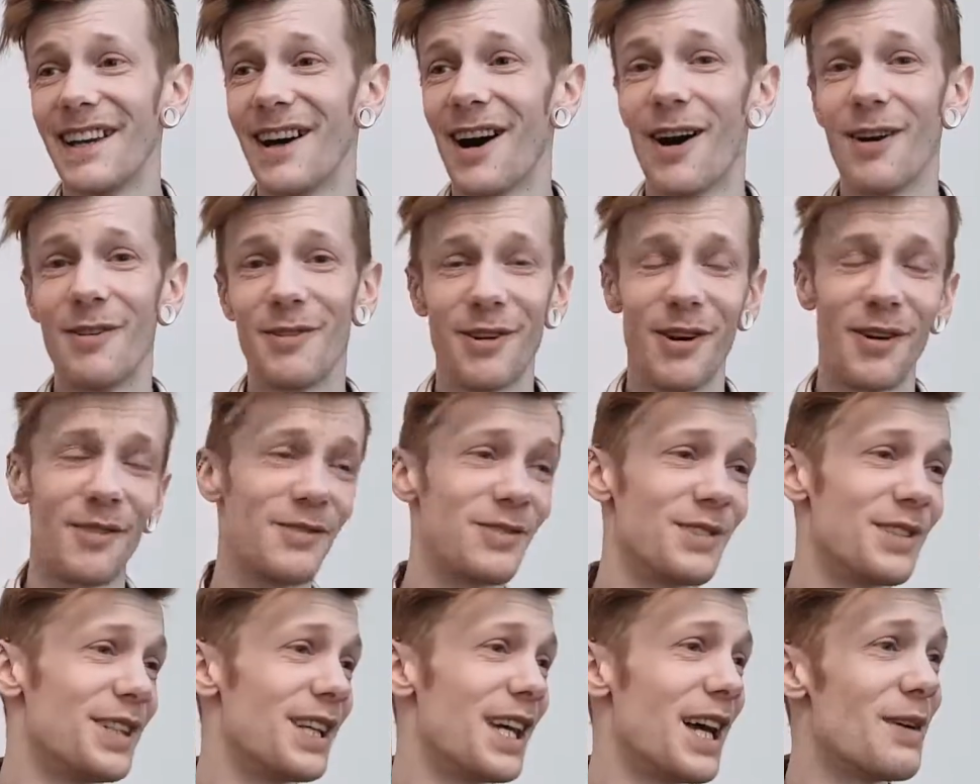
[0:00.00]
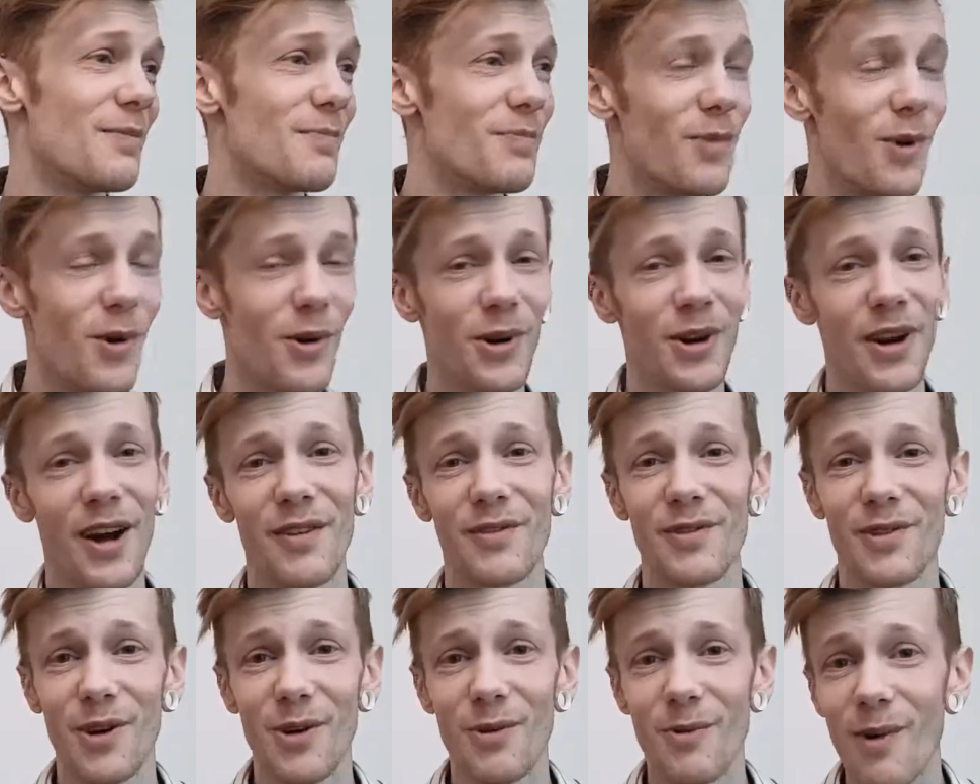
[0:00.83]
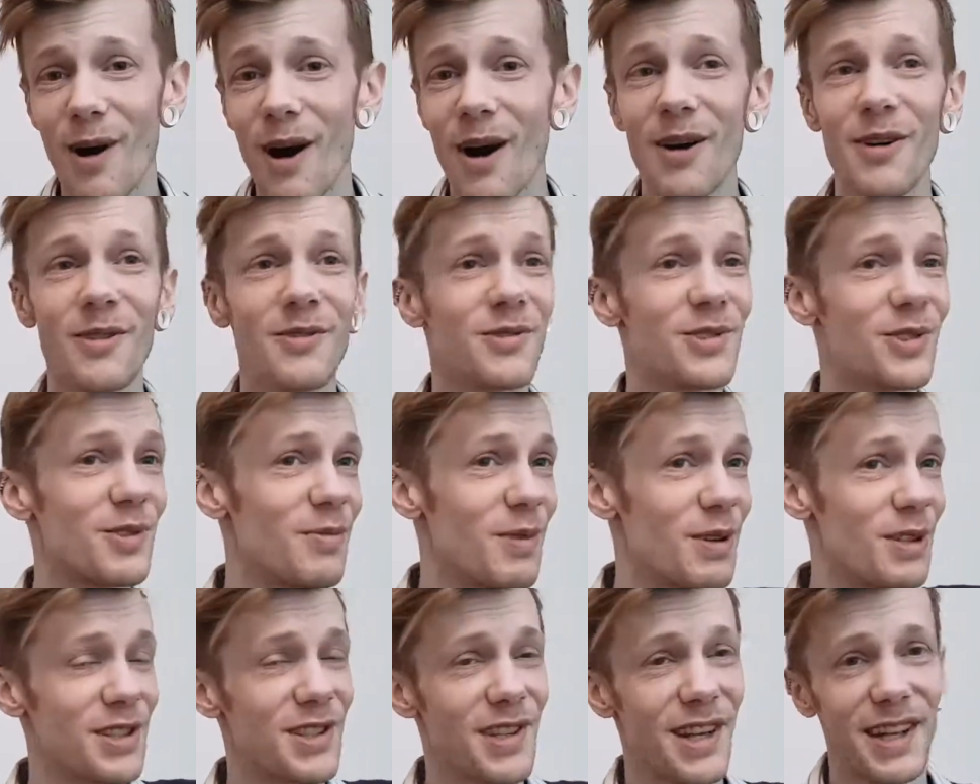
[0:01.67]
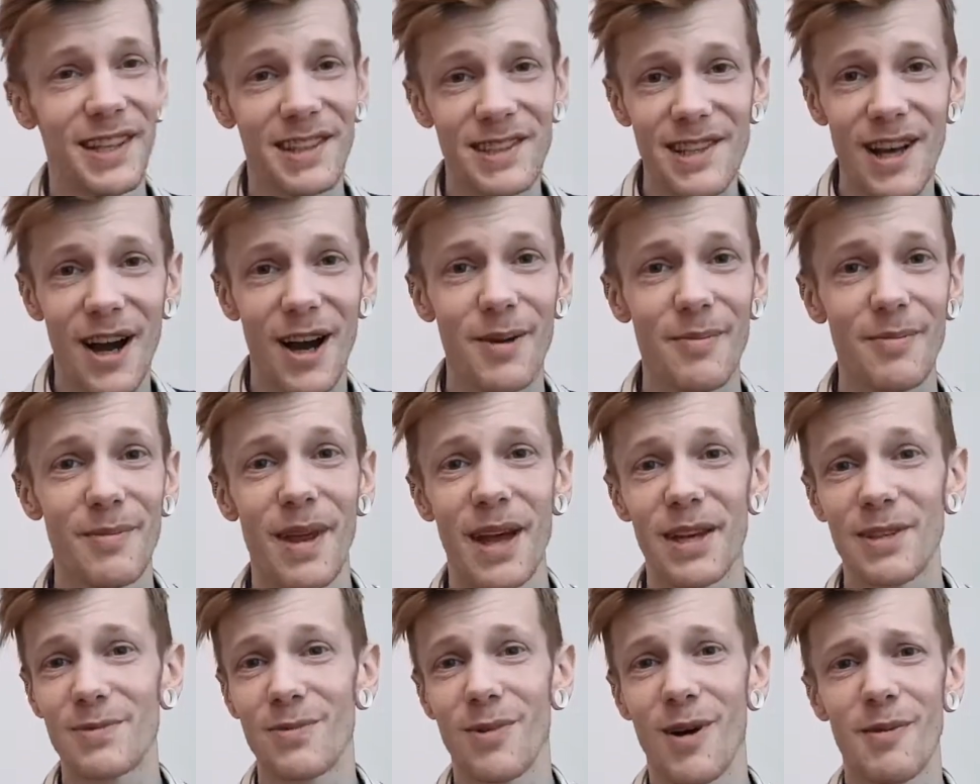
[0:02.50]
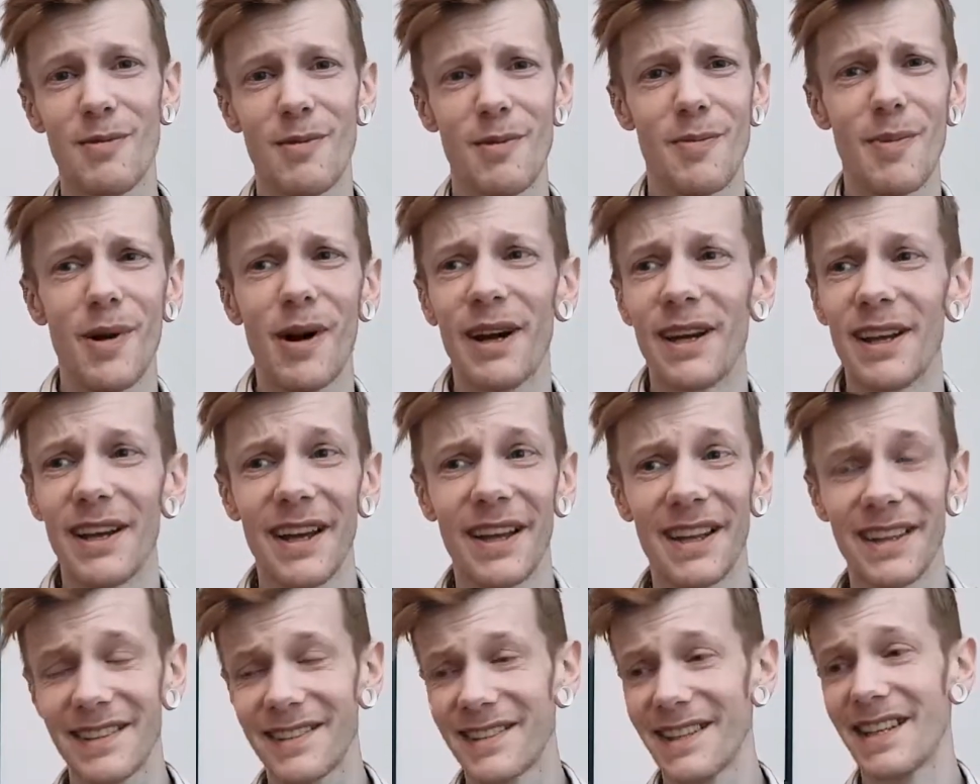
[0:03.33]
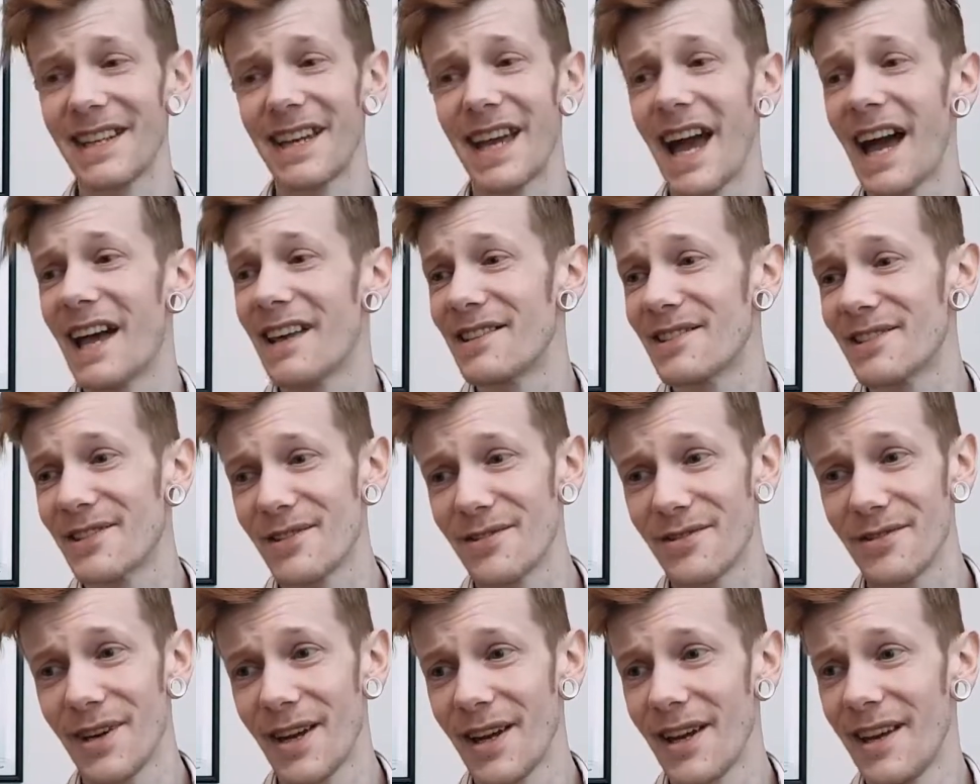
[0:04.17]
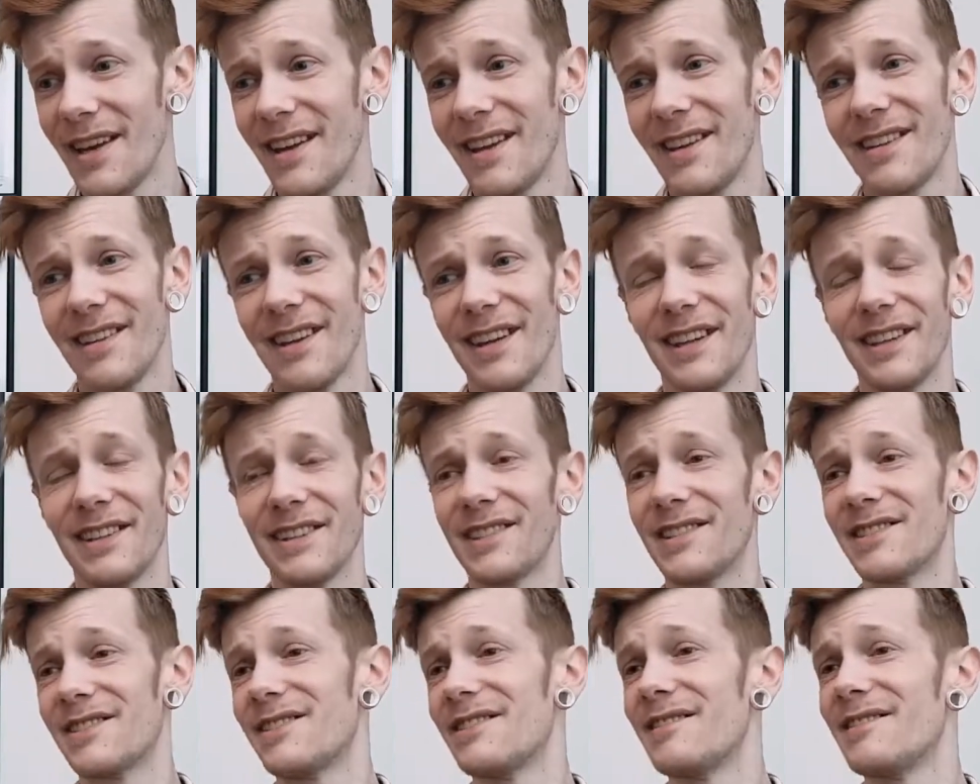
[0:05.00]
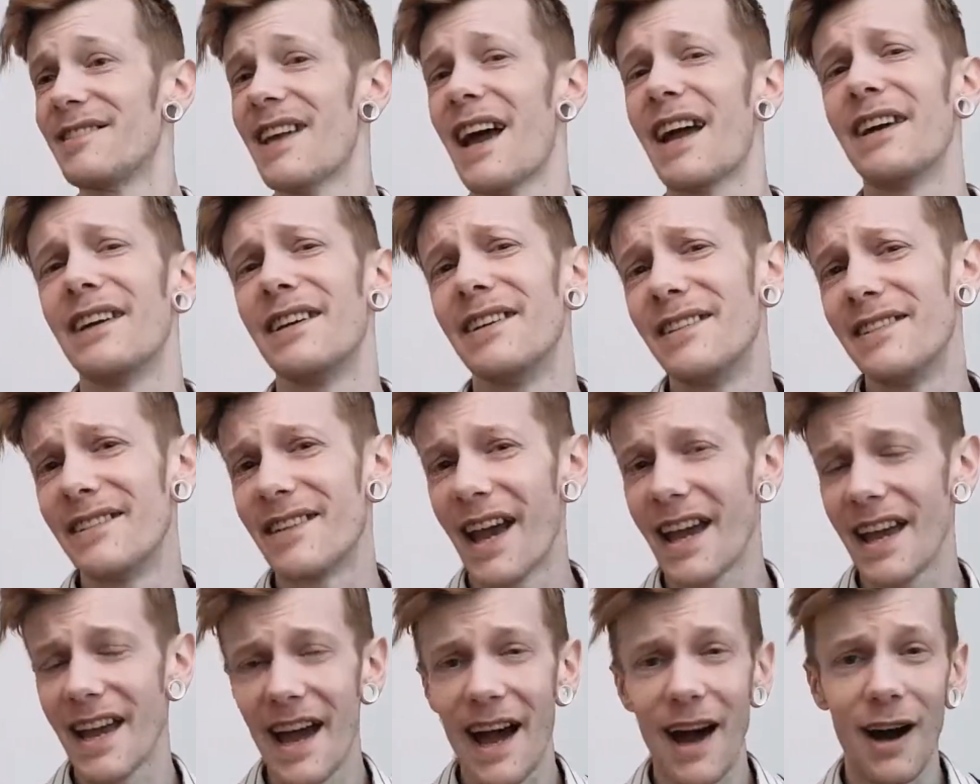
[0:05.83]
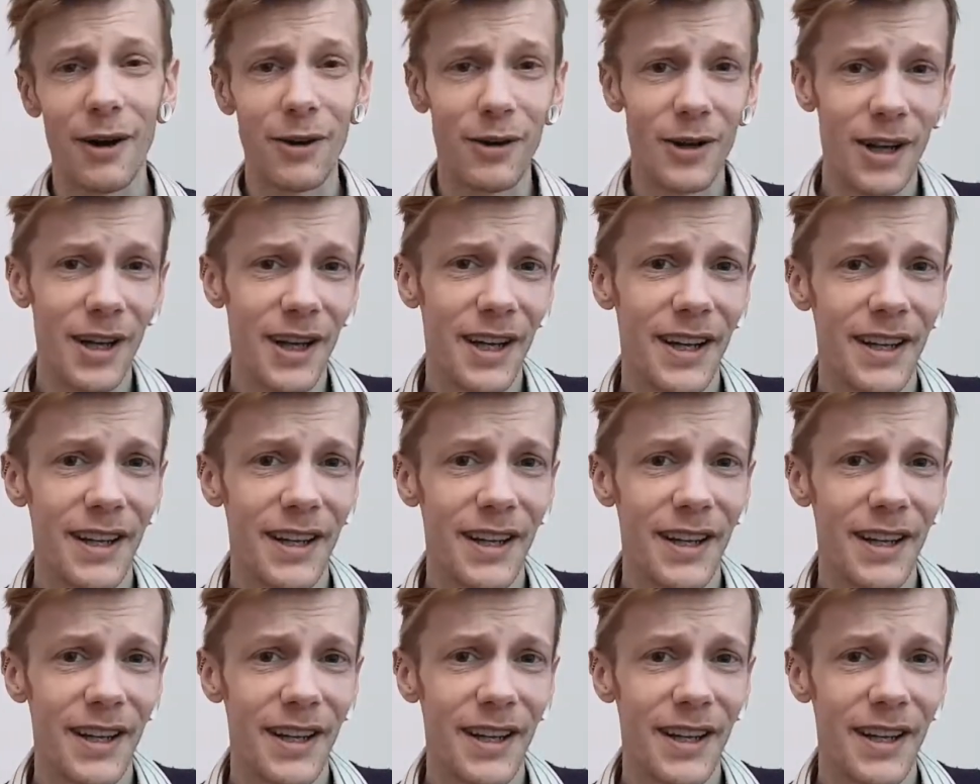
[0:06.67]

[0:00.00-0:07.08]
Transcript: I would obviously get bored after a while, switch things up. That's why we buy like decants of things day in, day out.